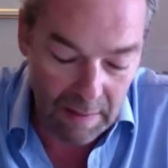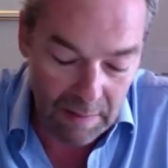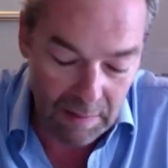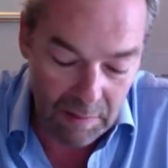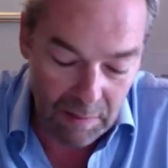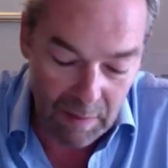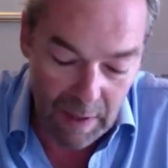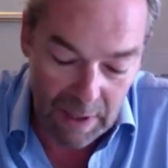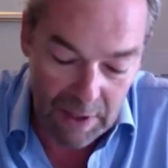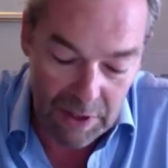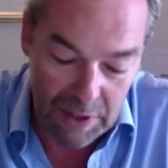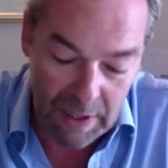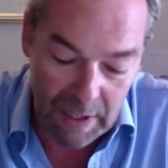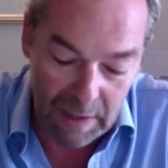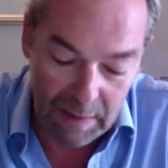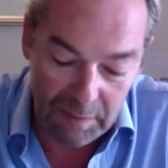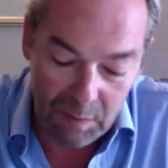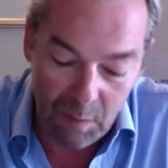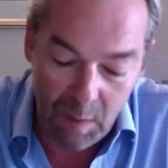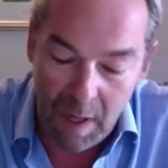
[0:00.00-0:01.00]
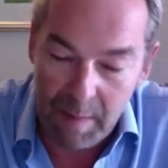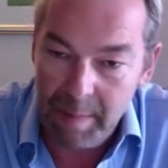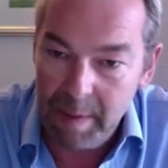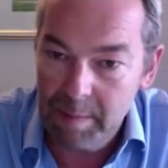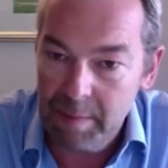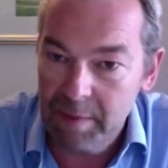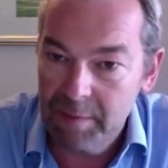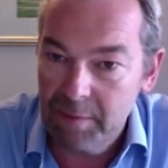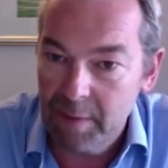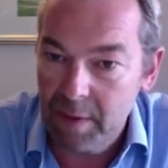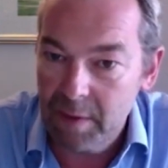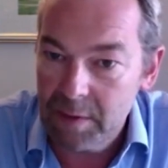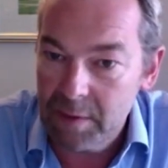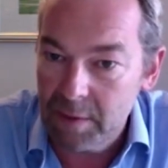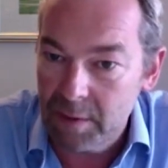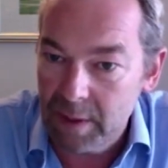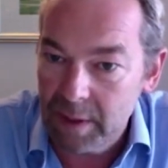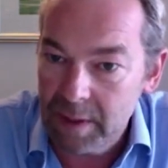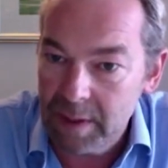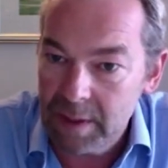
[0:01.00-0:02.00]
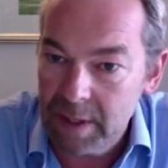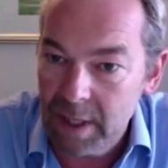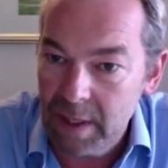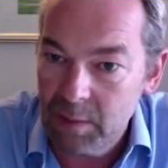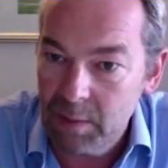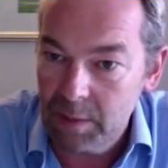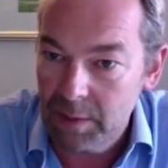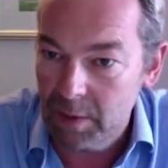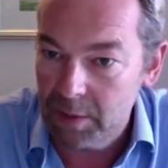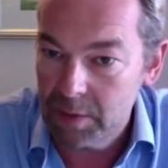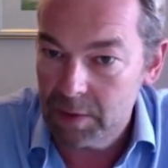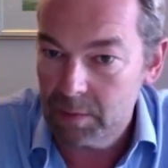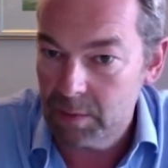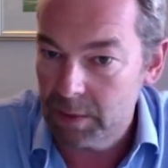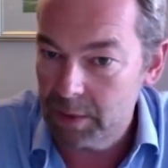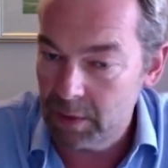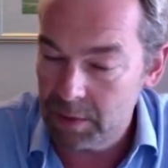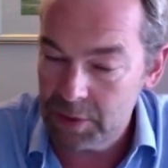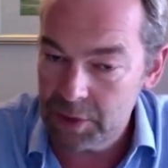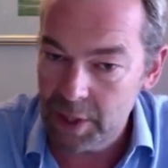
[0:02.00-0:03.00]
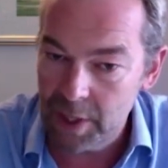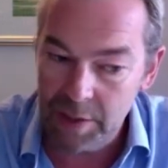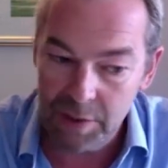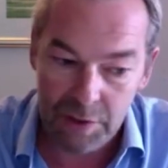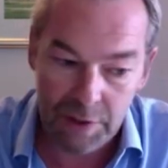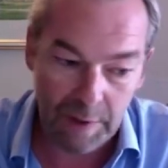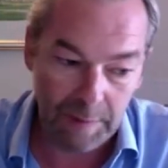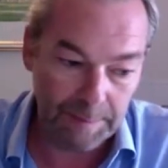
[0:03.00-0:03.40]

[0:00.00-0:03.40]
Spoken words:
rationale for why people are focused on it today will not change.